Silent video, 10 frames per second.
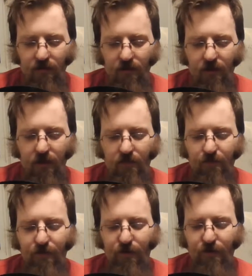and then
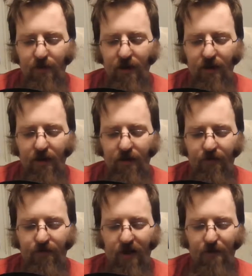Billy May,
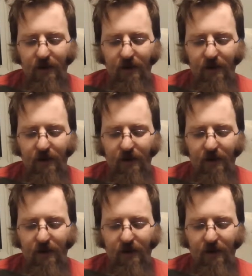Fat